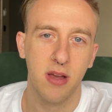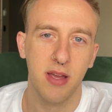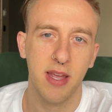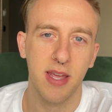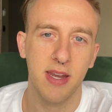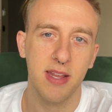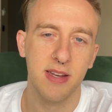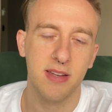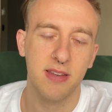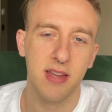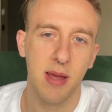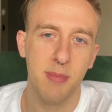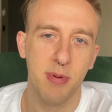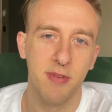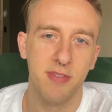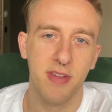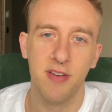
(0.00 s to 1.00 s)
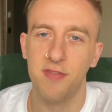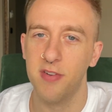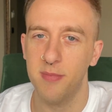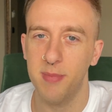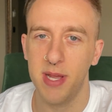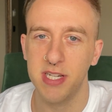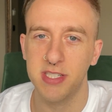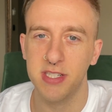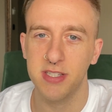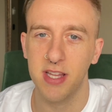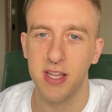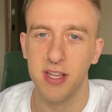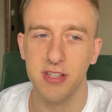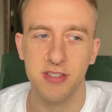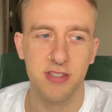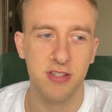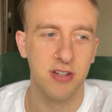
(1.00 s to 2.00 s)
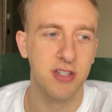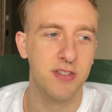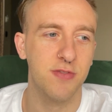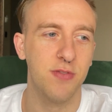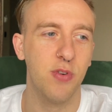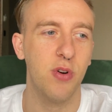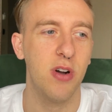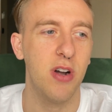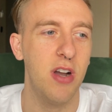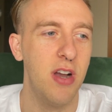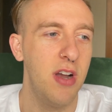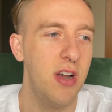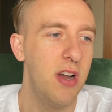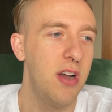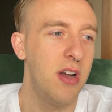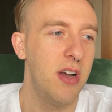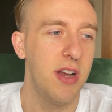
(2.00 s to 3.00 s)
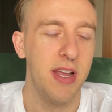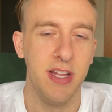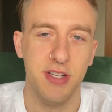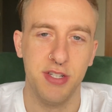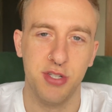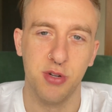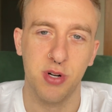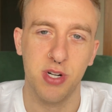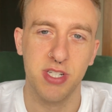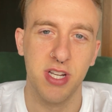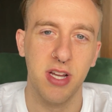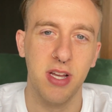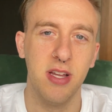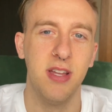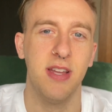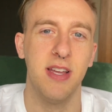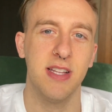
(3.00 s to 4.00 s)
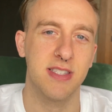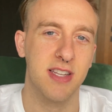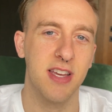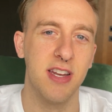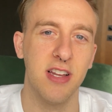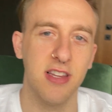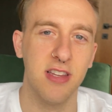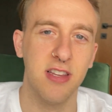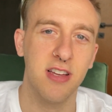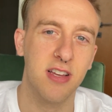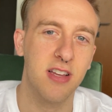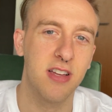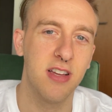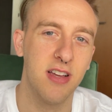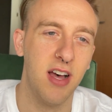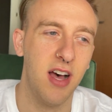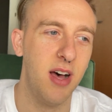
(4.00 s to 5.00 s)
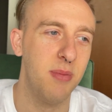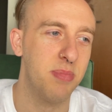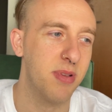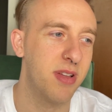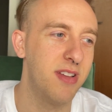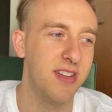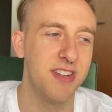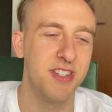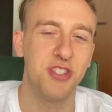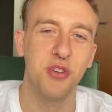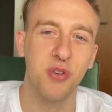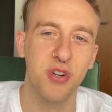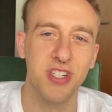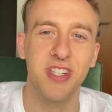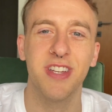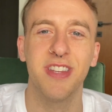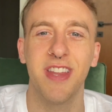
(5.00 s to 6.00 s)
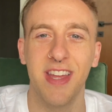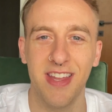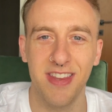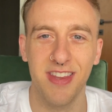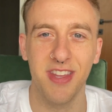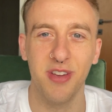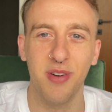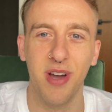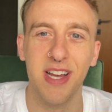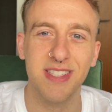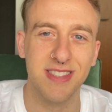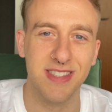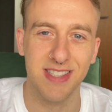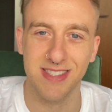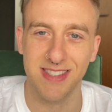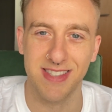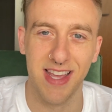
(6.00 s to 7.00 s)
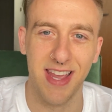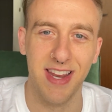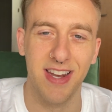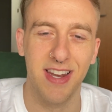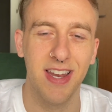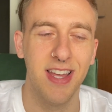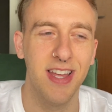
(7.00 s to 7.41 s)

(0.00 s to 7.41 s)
Any type of information that you search for in Georgia, it's gonna look up Georgia in the US, the state,